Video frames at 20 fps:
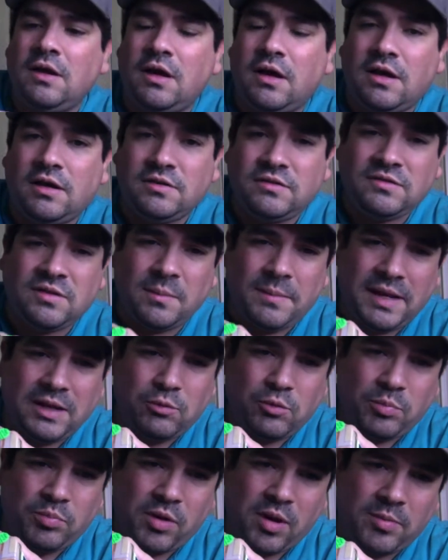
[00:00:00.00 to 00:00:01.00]
Somebody
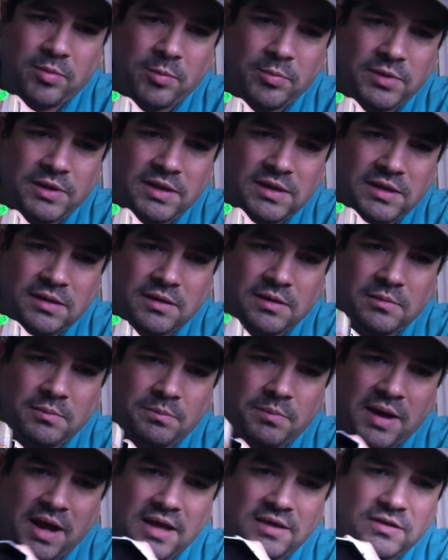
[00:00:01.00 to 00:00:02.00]
would probably
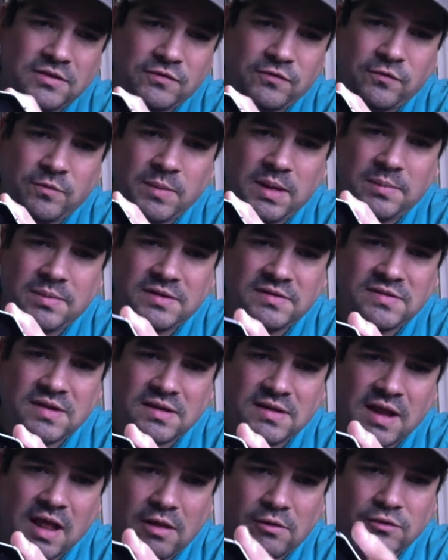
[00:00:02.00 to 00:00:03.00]
buy this for maybe
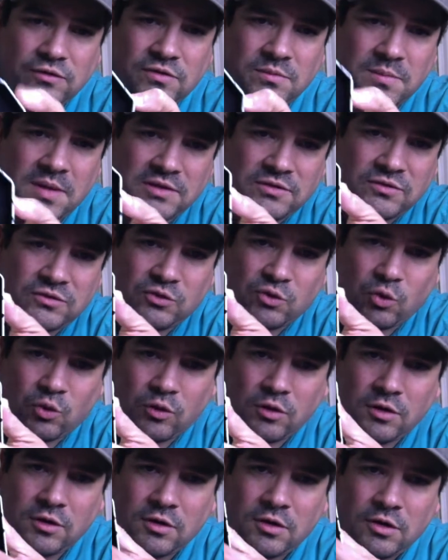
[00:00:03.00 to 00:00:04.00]
$10 in my
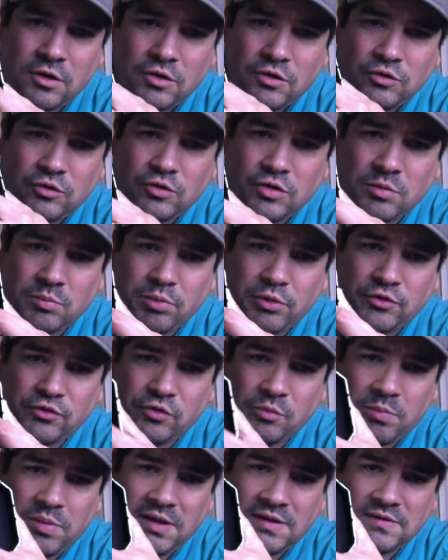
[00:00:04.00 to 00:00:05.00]
store. You can put
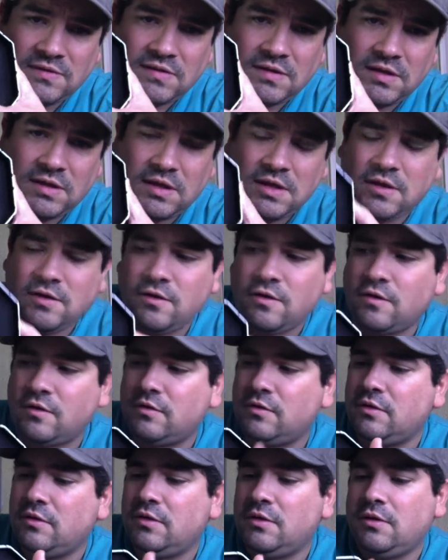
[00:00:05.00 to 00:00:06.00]
your pins in here.
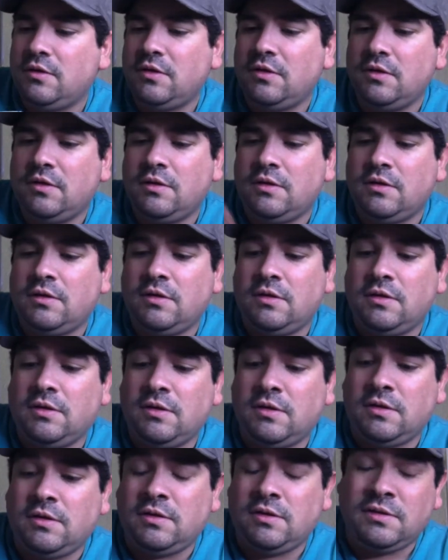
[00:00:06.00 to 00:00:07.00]

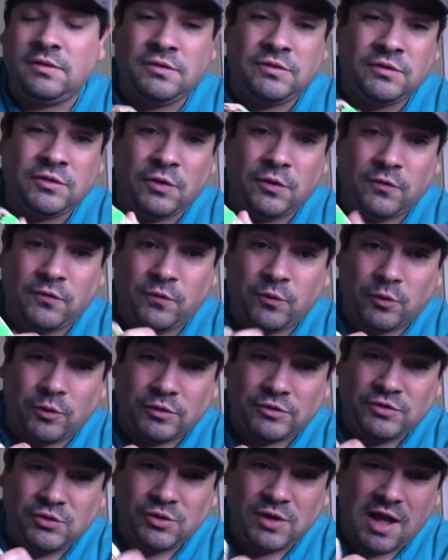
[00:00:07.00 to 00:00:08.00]
So
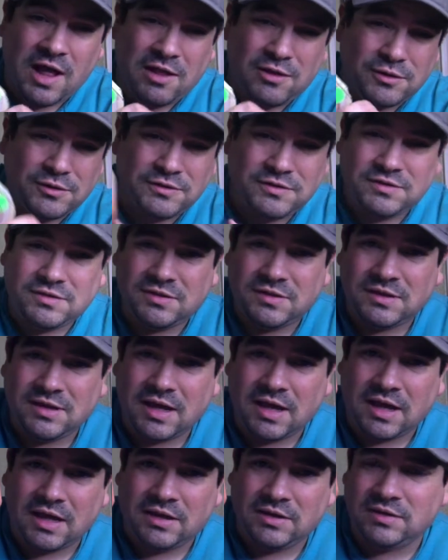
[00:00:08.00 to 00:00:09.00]
for $2,
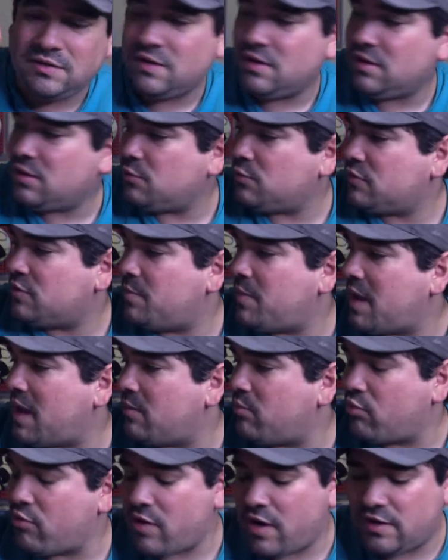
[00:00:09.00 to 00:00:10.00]
I didn't think it was a
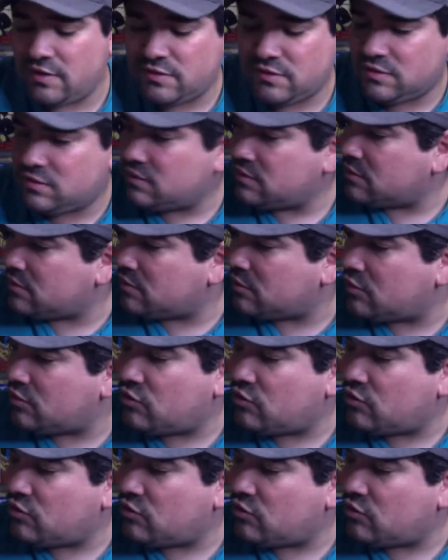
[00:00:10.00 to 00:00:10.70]
bad price.